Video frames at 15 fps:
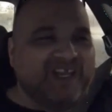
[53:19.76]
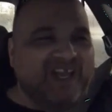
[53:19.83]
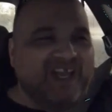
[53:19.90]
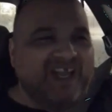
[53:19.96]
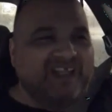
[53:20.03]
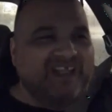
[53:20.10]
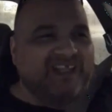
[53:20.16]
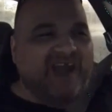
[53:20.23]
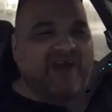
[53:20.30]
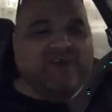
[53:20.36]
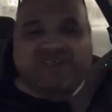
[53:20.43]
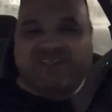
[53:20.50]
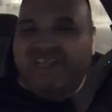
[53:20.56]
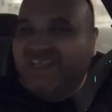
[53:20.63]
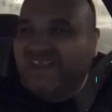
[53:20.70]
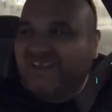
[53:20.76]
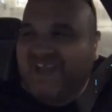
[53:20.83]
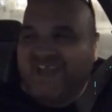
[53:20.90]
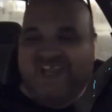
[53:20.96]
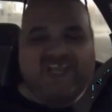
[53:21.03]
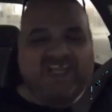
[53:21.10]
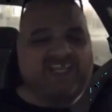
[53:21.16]
and now today
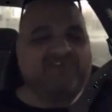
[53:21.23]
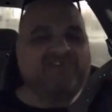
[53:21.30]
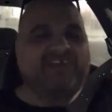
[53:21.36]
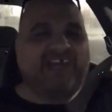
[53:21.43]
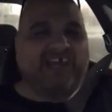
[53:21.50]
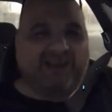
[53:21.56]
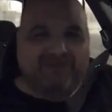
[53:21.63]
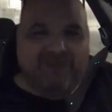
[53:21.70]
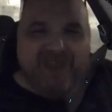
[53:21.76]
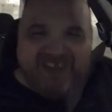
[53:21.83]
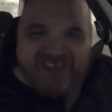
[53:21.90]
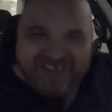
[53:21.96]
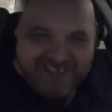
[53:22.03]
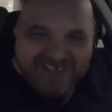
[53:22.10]
I, I can't get out of bed.